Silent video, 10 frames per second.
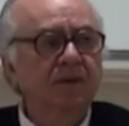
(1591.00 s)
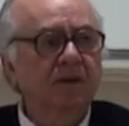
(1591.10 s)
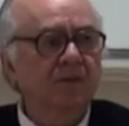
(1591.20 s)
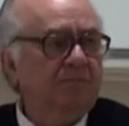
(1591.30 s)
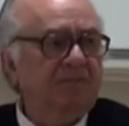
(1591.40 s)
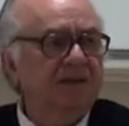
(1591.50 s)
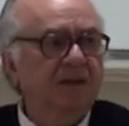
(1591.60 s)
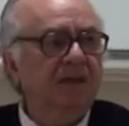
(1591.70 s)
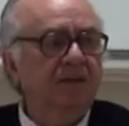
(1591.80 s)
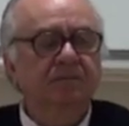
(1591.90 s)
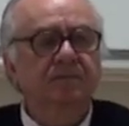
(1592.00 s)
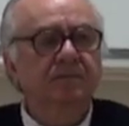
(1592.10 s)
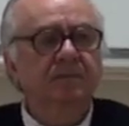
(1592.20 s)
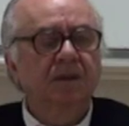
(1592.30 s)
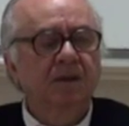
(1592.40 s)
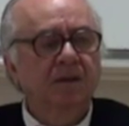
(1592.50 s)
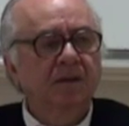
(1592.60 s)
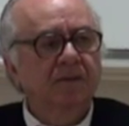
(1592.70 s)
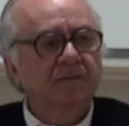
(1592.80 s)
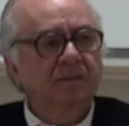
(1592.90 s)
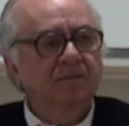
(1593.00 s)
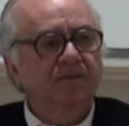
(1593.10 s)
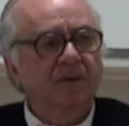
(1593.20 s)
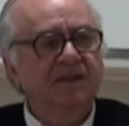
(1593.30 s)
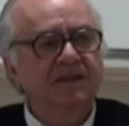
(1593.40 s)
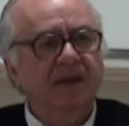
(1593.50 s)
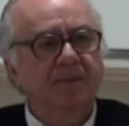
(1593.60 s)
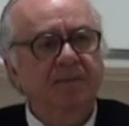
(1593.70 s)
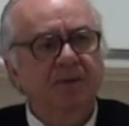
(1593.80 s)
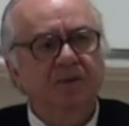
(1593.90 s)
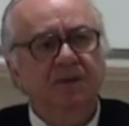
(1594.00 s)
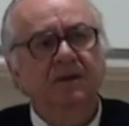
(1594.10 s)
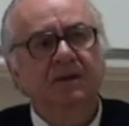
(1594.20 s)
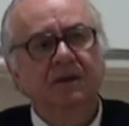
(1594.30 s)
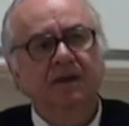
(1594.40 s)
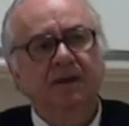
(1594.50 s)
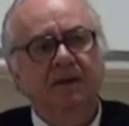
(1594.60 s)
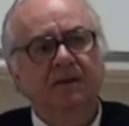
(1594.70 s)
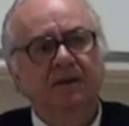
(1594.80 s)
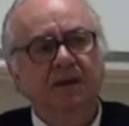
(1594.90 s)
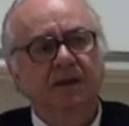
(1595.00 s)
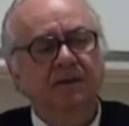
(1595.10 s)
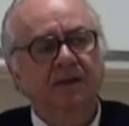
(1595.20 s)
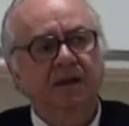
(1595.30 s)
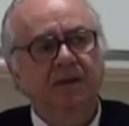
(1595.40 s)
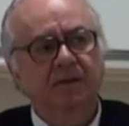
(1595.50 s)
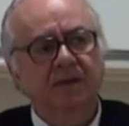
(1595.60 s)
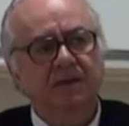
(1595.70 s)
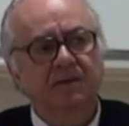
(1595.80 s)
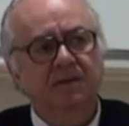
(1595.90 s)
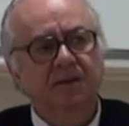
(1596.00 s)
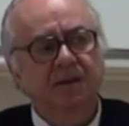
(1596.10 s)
from, basically from the same epoch here in, in, the, in the West.